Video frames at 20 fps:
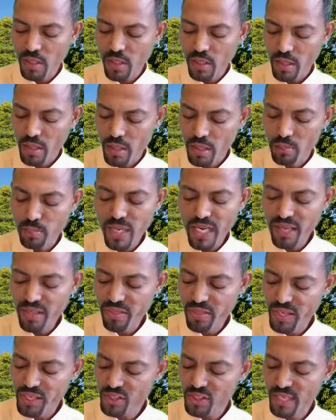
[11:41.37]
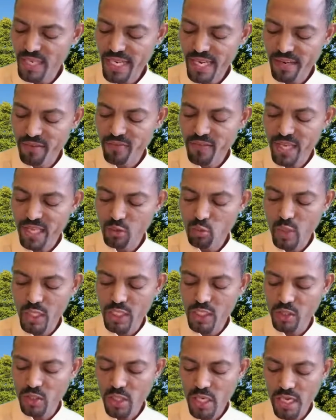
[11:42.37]
There are many things in life that we
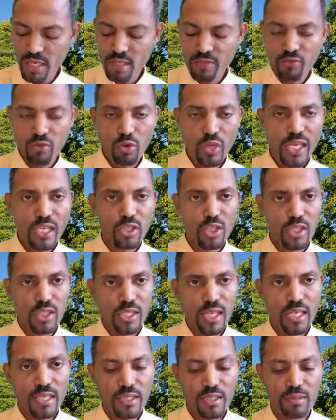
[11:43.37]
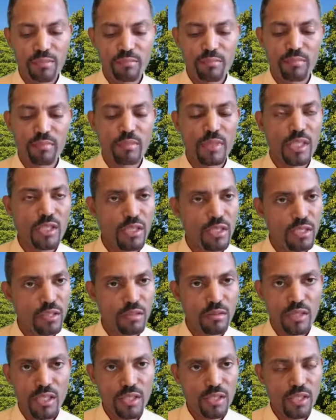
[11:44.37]
do not fully understand. This
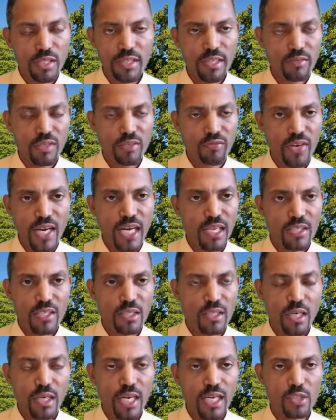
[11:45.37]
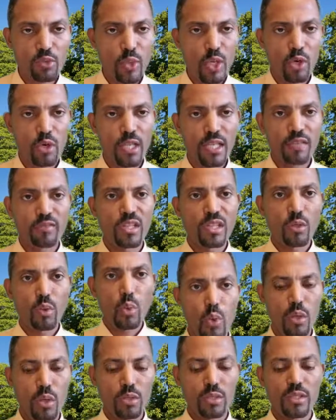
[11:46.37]
is a given fact as we all live in the
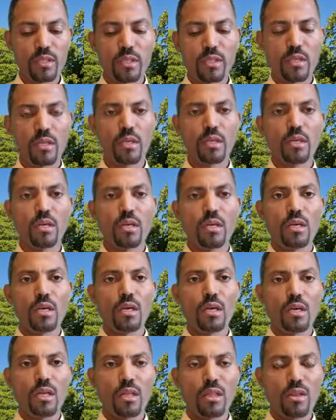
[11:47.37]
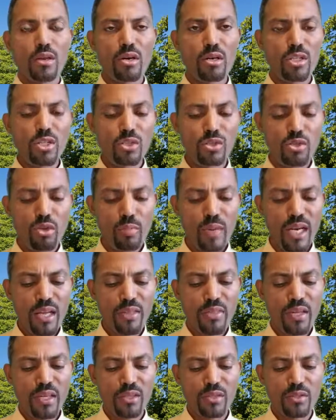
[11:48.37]
world. There are so many
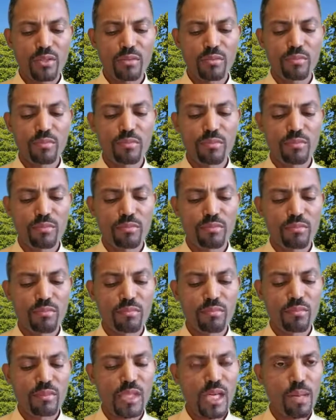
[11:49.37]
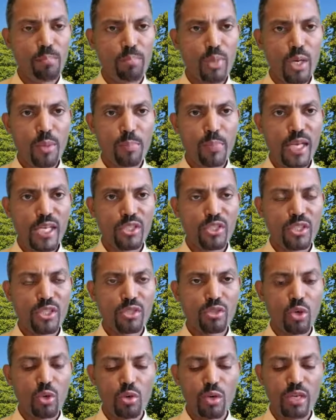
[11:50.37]
things that perplexes
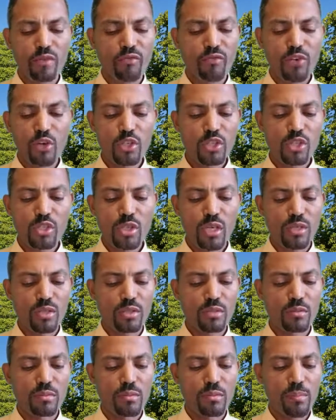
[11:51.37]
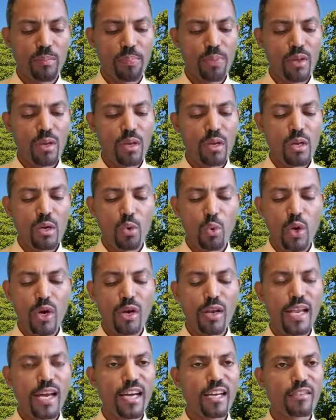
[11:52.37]
or confuses us, where
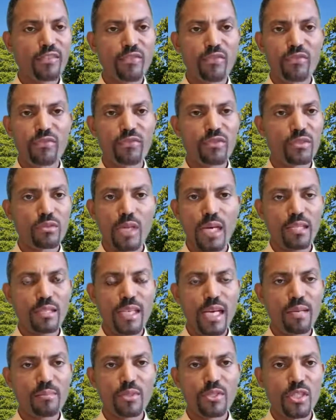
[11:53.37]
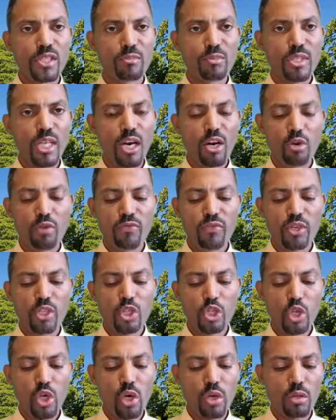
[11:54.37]
life at times seems out of
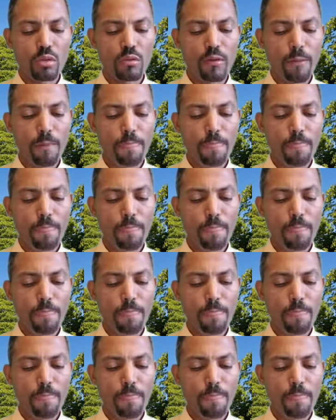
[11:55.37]
control.